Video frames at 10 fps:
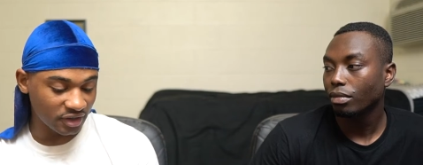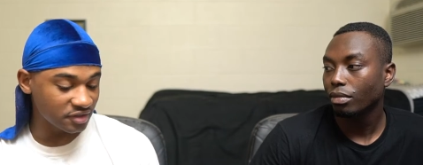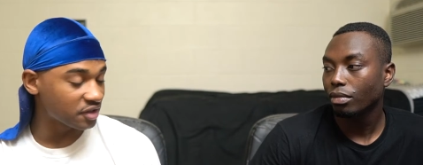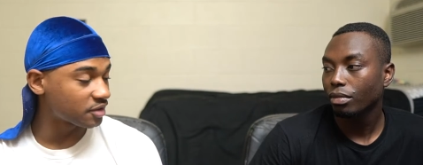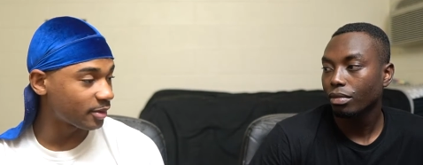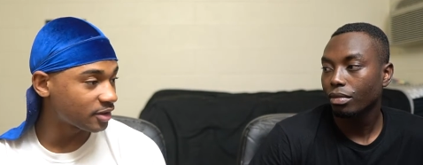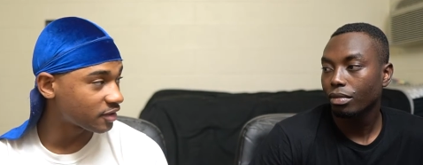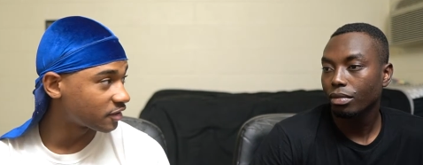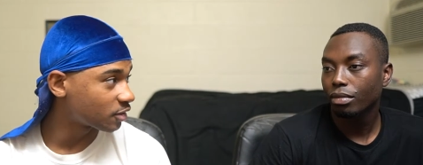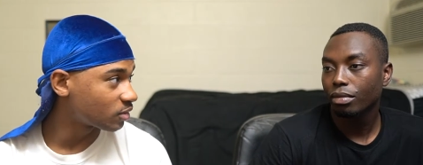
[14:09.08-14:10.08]
Speaker 1: United States
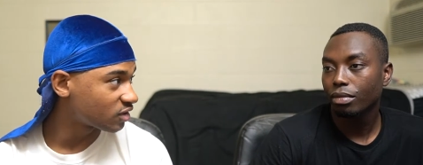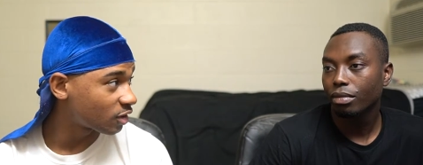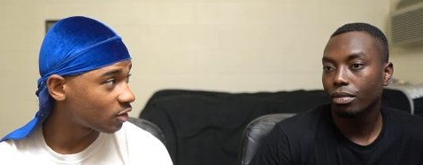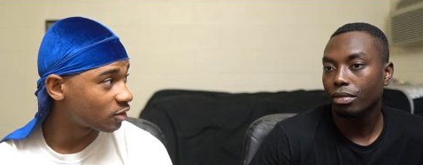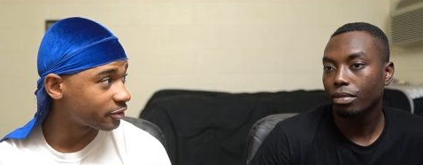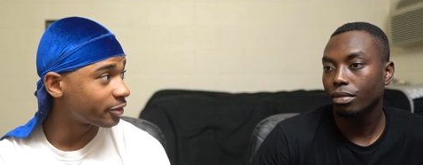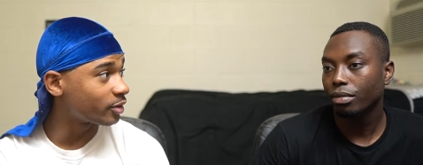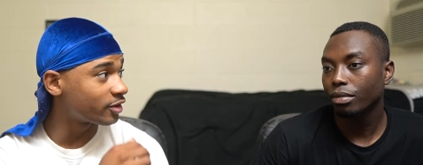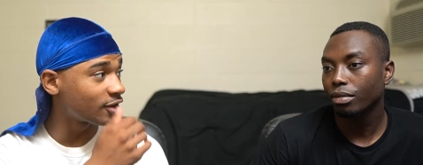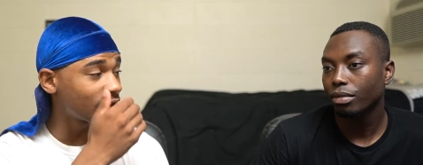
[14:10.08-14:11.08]
military? So what's Togo's
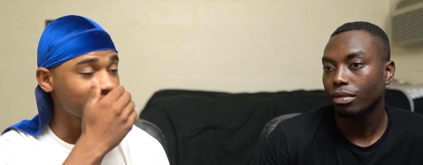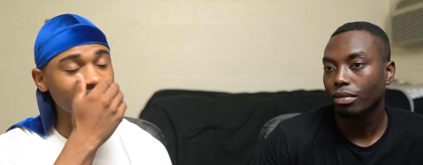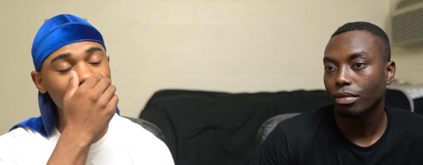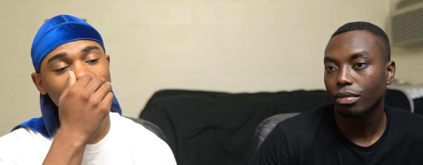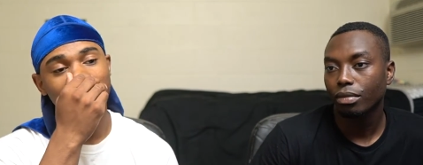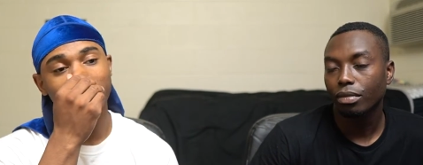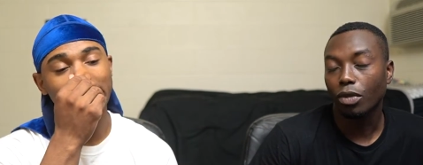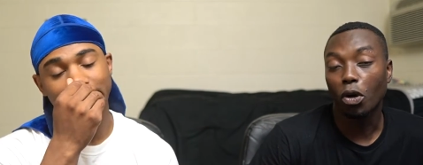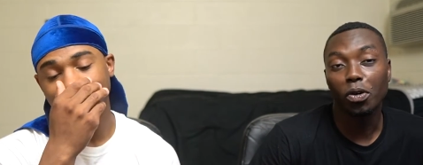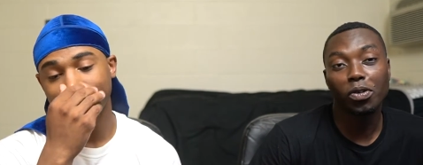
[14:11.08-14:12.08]
view of the United States
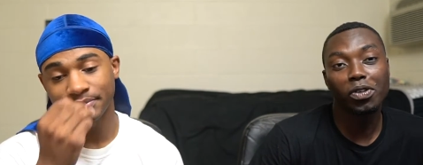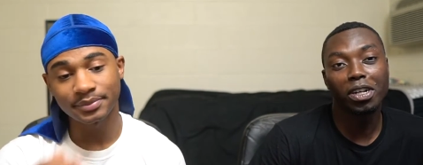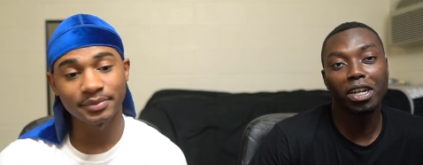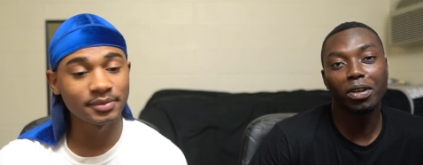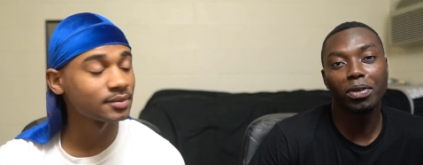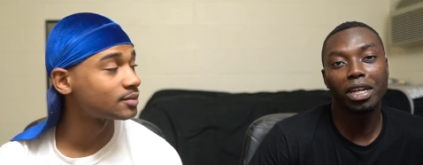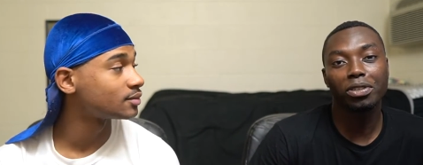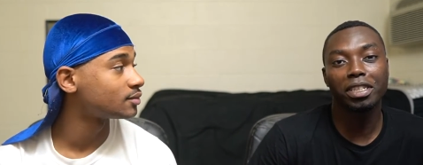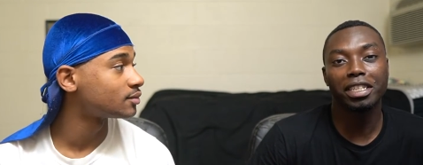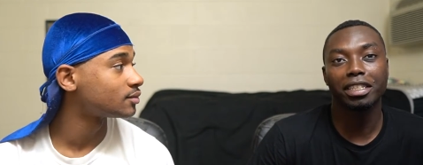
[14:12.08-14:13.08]
military? Oh, uh, we
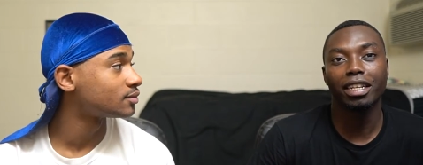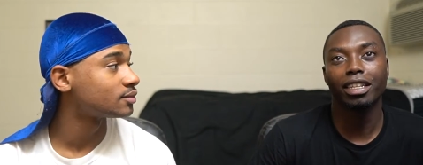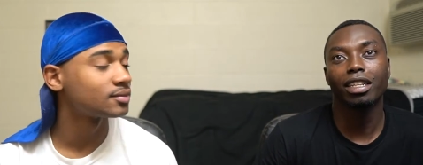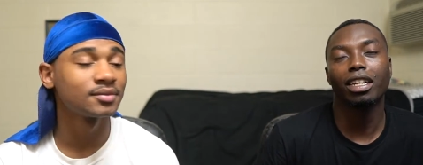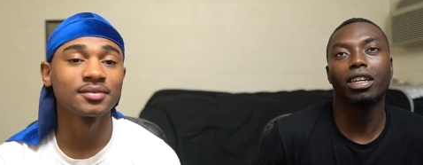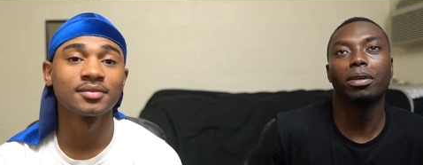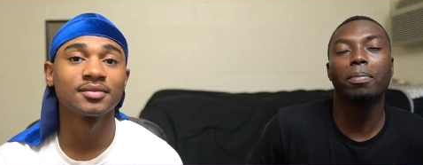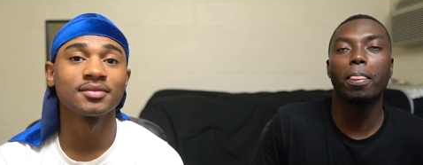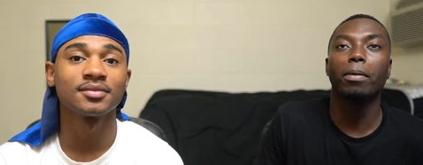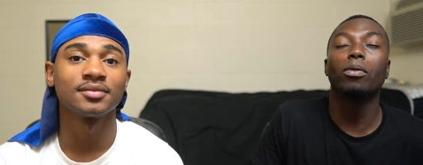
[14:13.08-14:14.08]
actually think that,
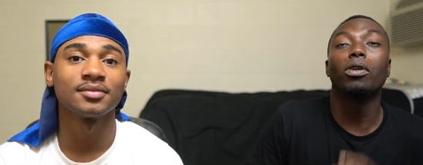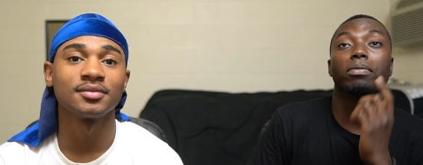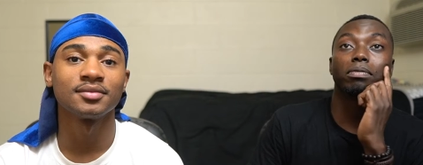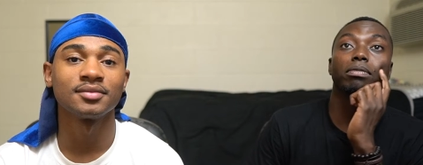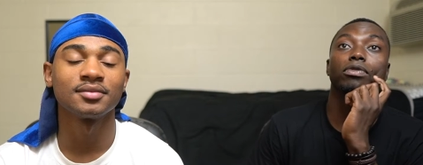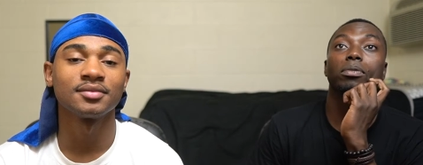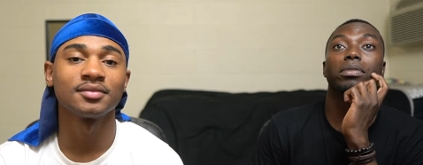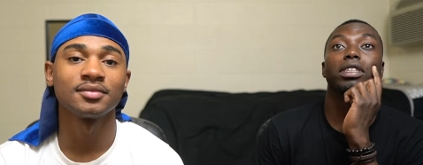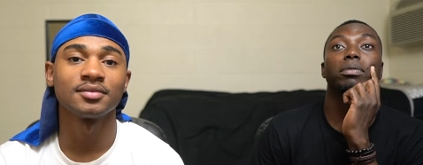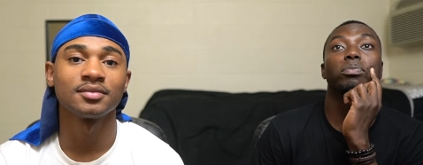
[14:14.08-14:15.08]
uh, well, for
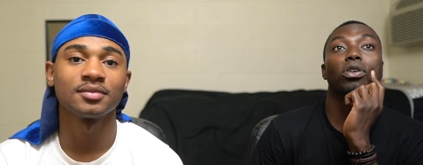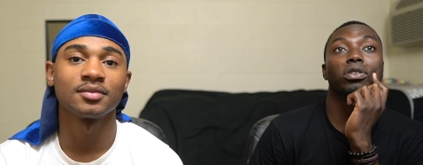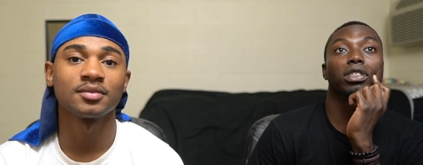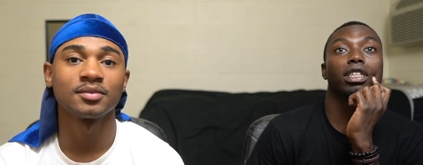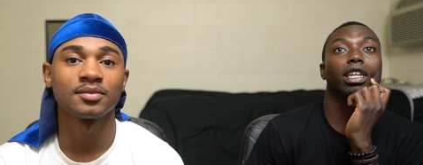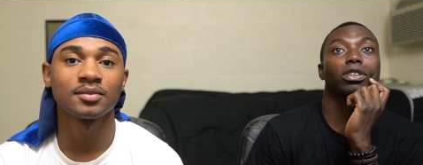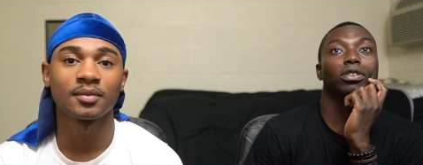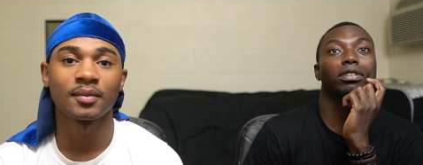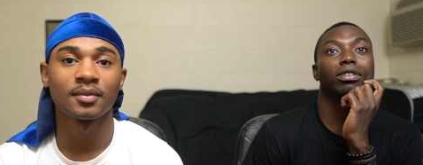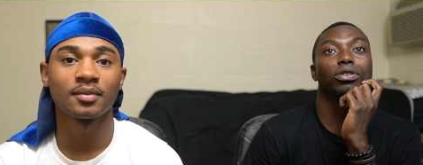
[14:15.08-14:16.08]
me
Speaker 2: personally, I
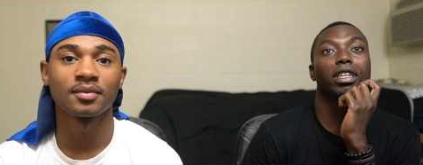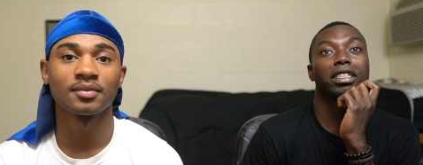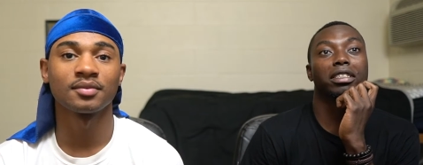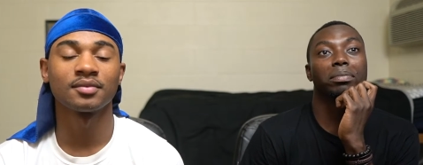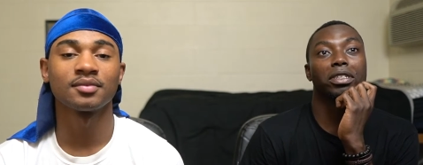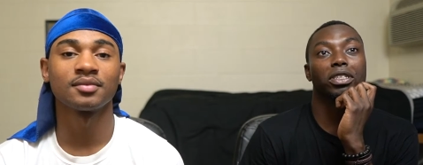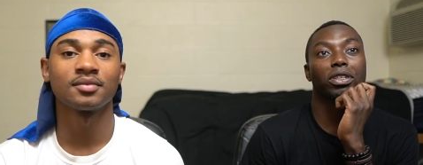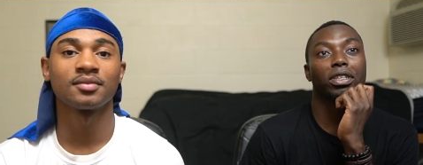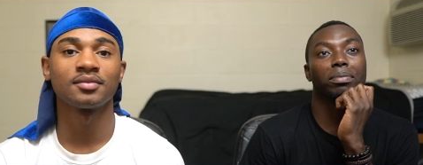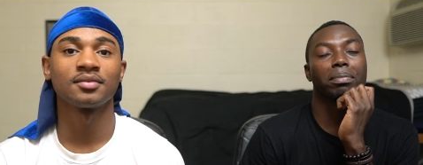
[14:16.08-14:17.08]
thought the United States
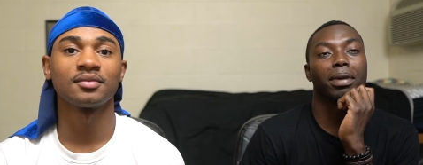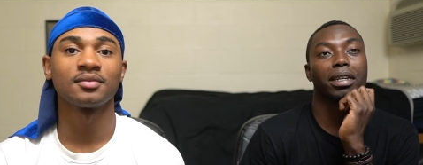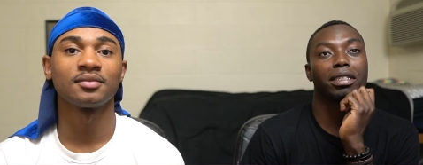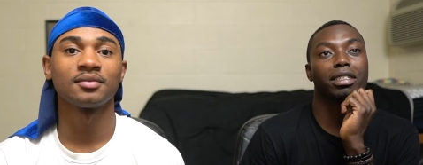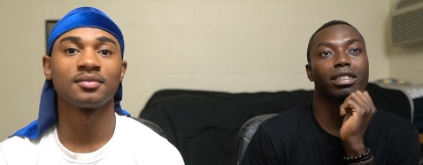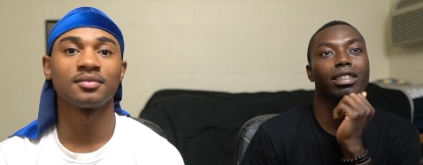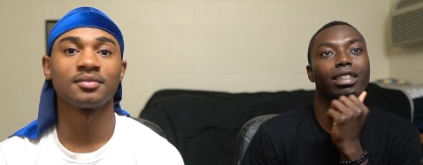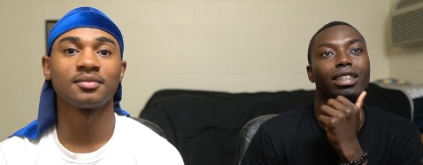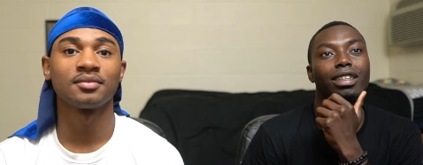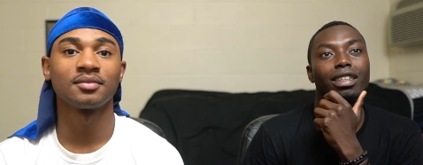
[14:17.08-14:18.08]
military meant
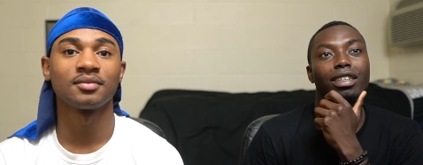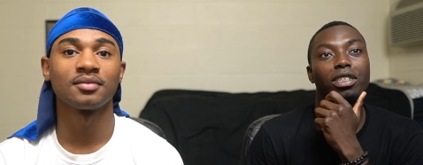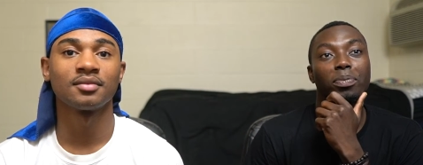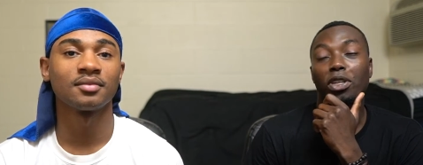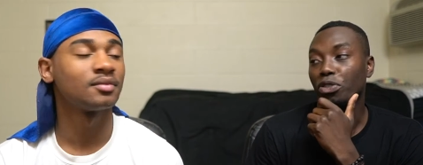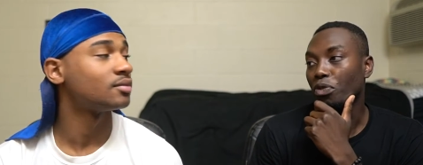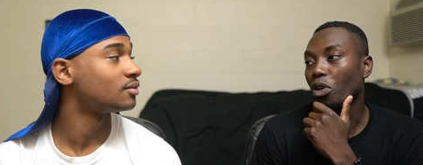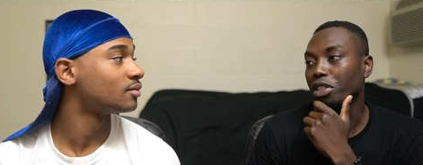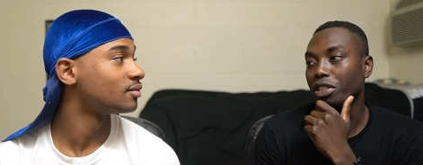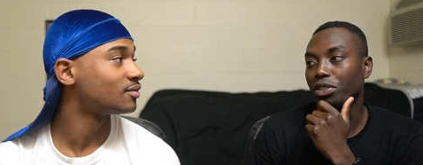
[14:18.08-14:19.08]
special
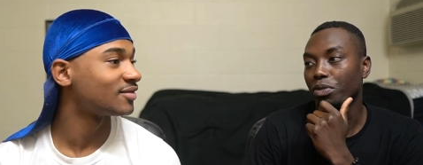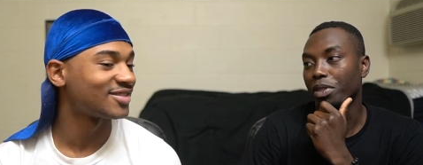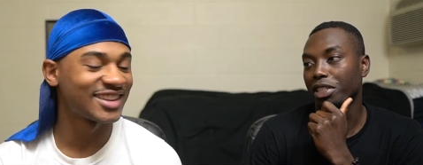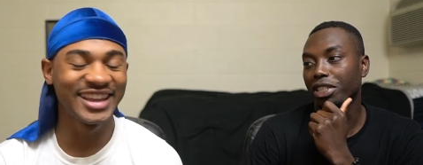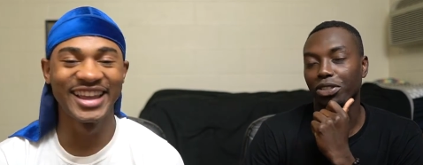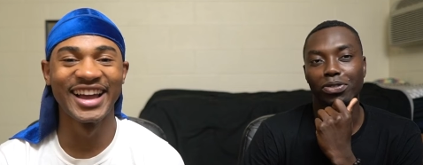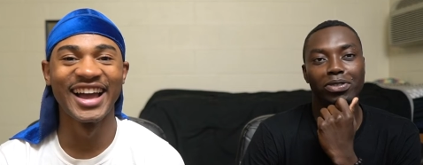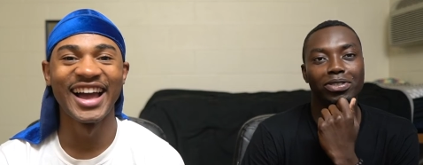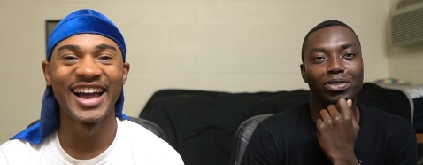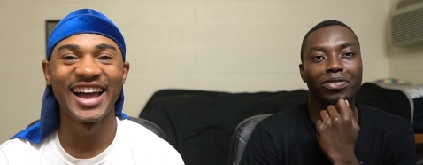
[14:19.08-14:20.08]
forces. So basically,
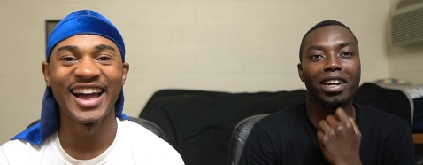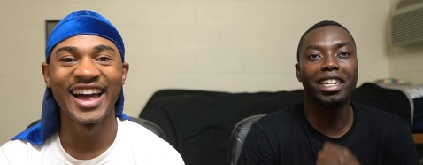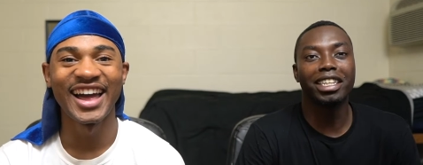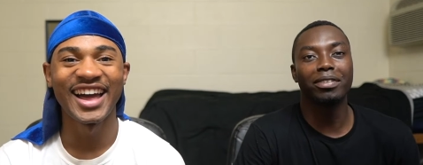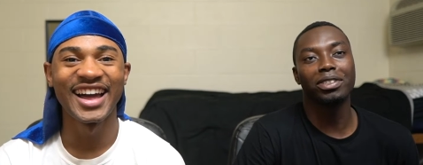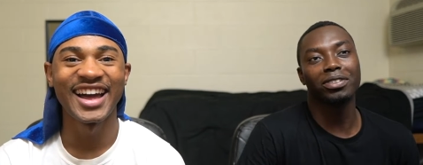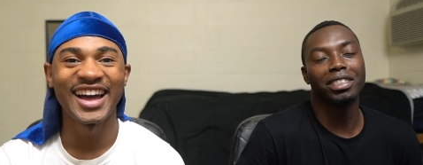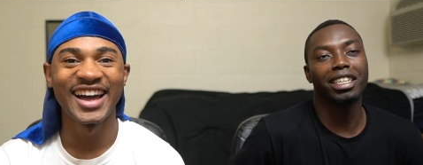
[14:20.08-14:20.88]
you're fighting every single